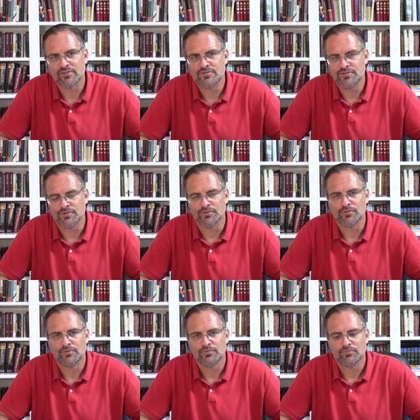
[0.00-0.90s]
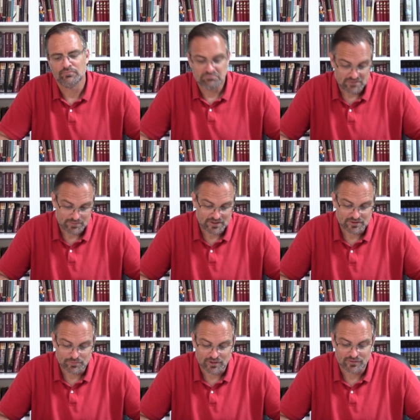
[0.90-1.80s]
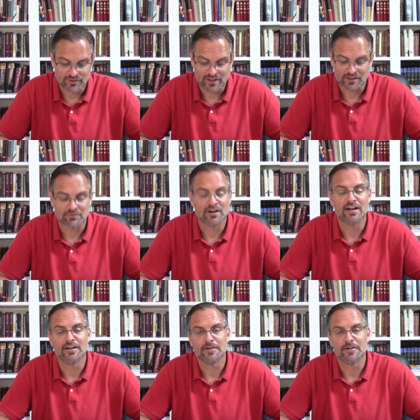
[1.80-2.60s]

to do, maybe in the book of Zechariah.